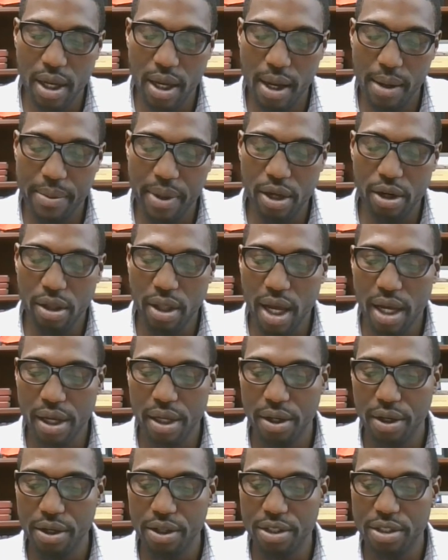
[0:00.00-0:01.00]

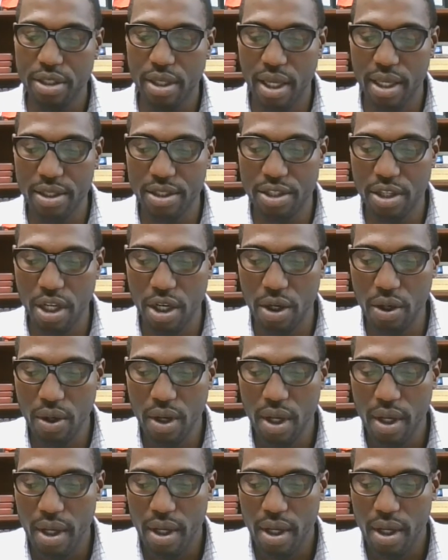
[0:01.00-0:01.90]
interlocutors. And so,